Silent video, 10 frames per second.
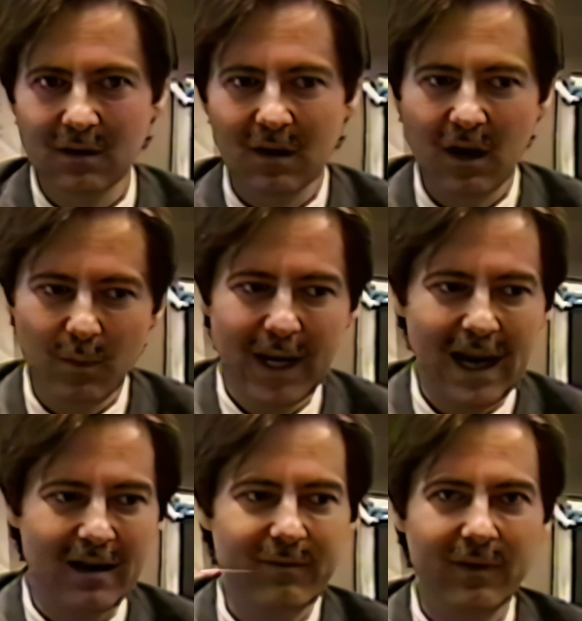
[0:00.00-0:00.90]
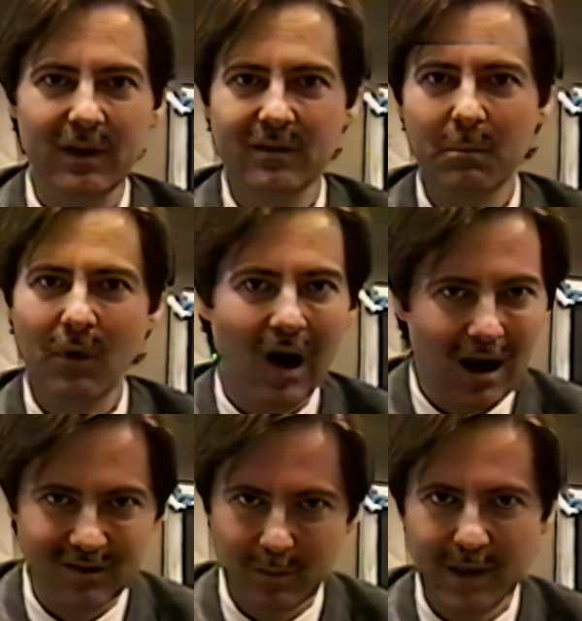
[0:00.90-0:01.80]
All we have is
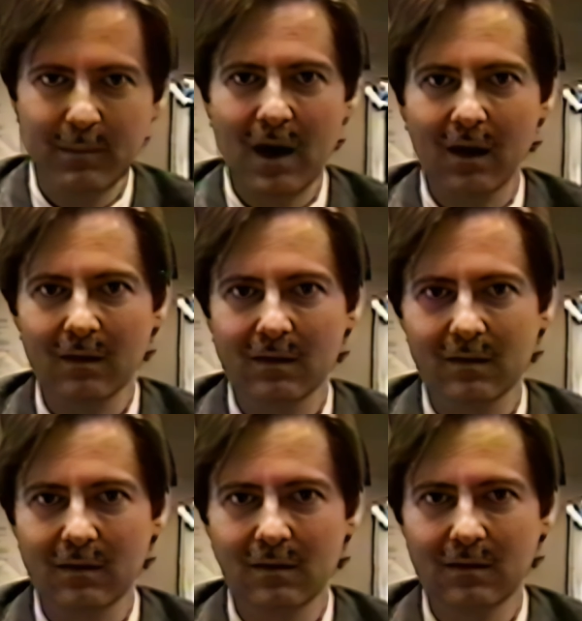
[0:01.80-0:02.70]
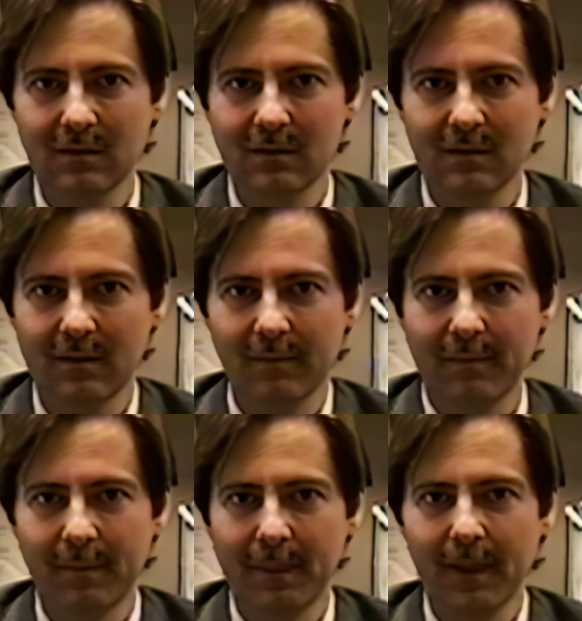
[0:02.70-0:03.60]
approximate models.
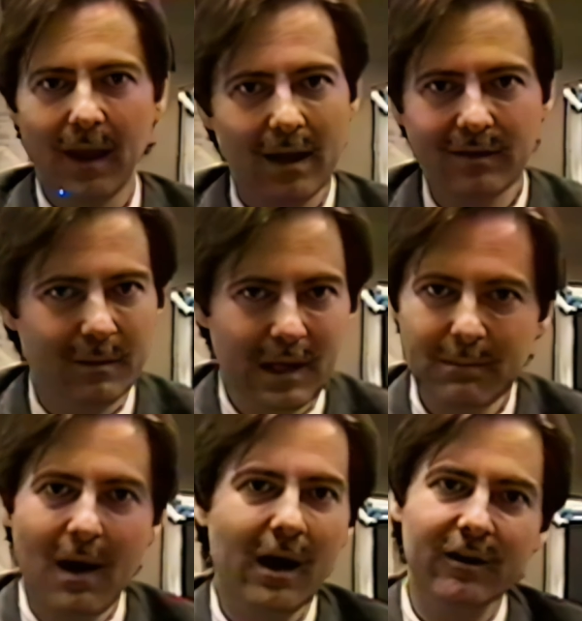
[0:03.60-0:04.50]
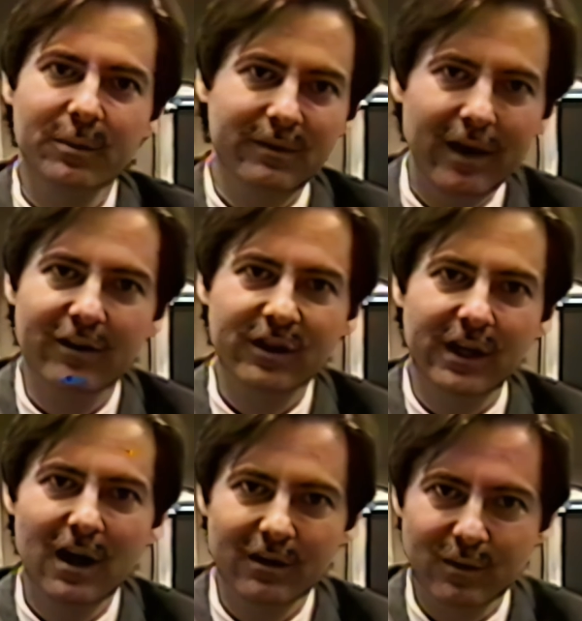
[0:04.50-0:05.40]
And some of the models we've actually
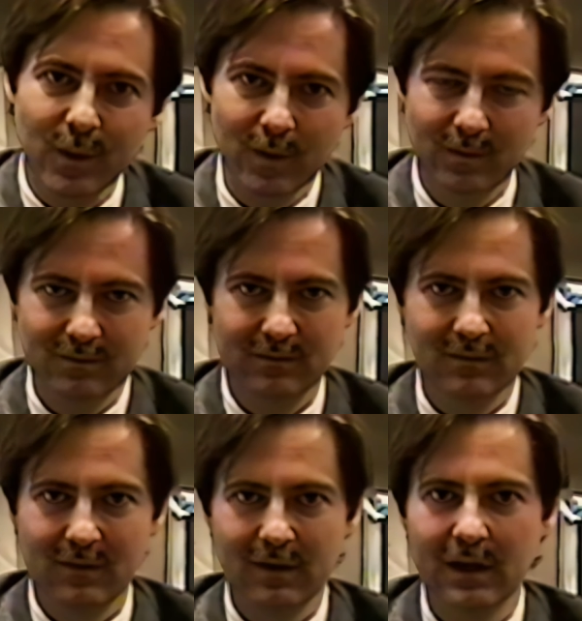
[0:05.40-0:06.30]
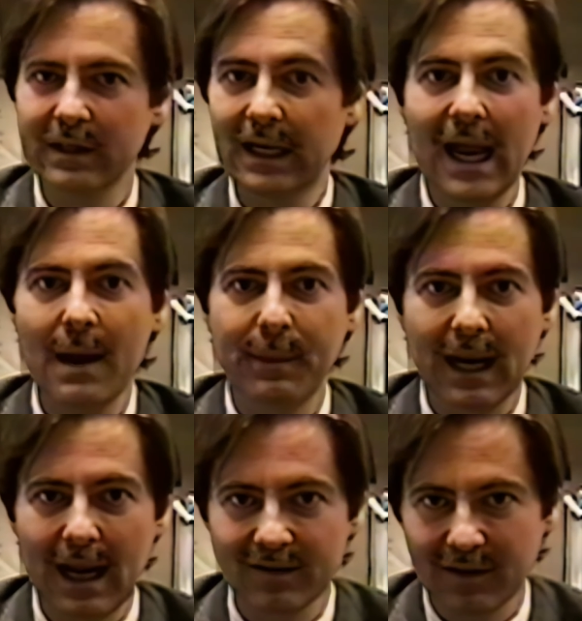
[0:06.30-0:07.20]
gone through, like the capital
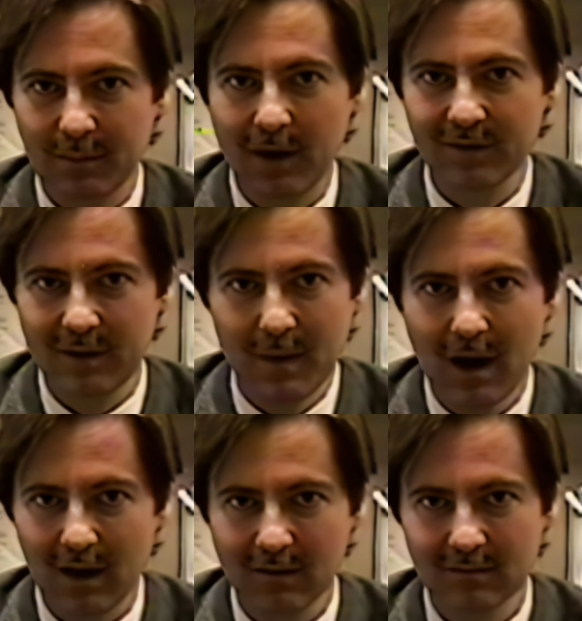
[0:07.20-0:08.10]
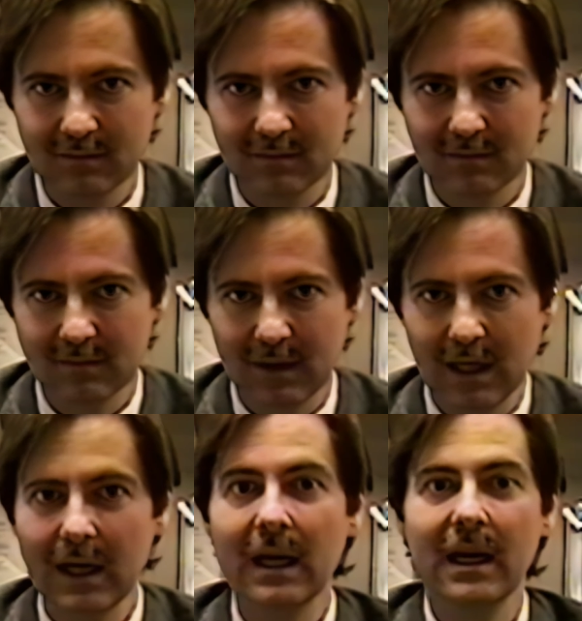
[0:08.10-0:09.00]
asset pricing model.
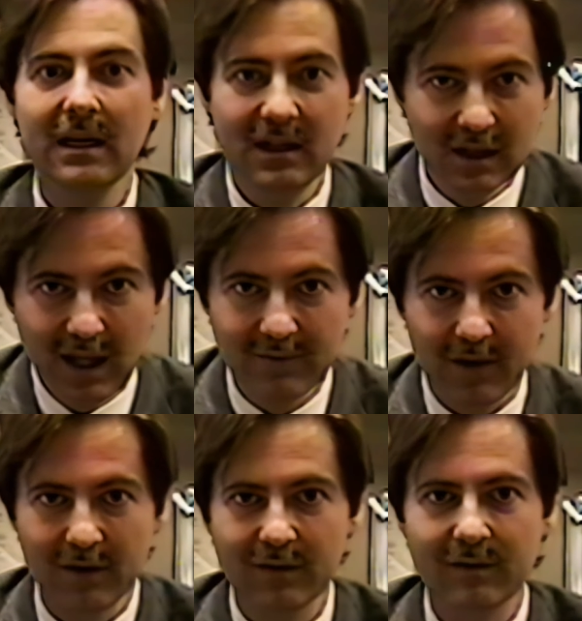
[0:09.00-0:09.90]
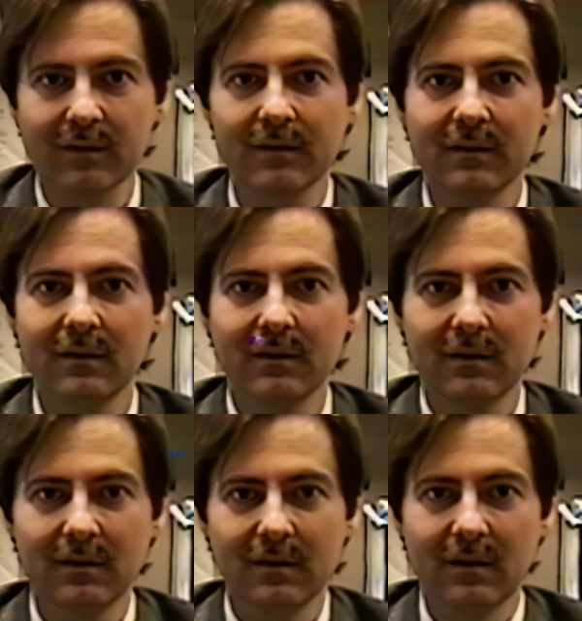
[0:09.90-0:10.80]
It delivers
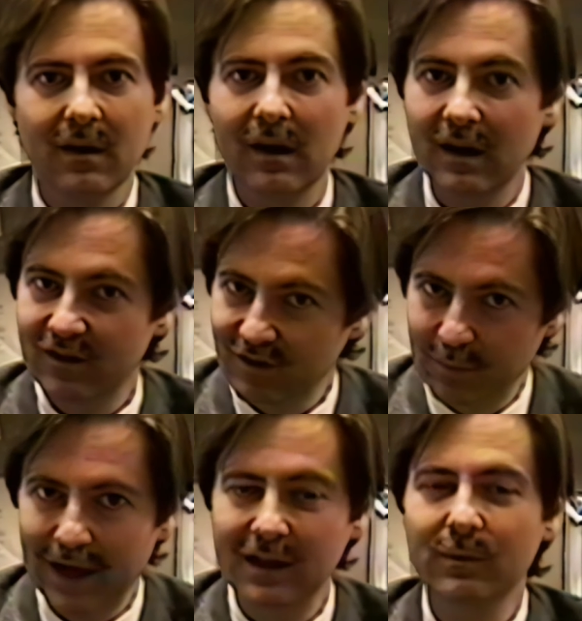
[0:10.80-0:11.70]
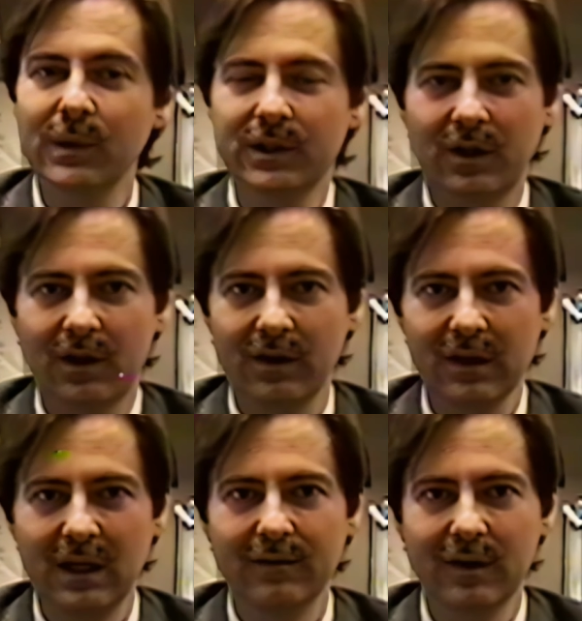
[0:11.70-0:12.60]
an expected return
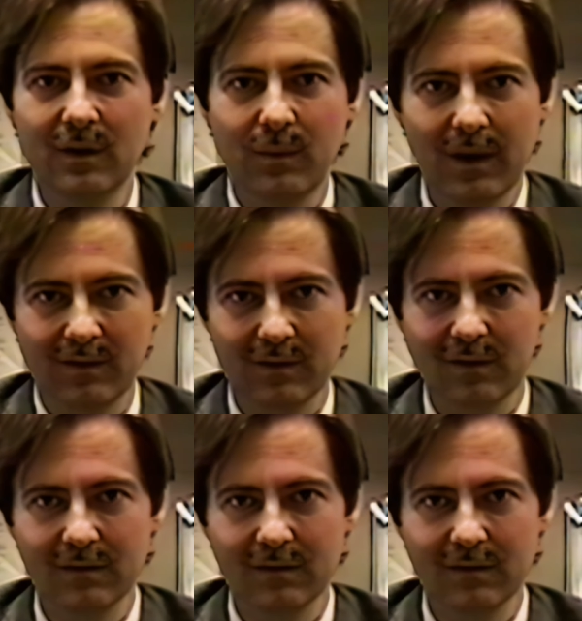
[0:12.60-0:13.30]
given the risk.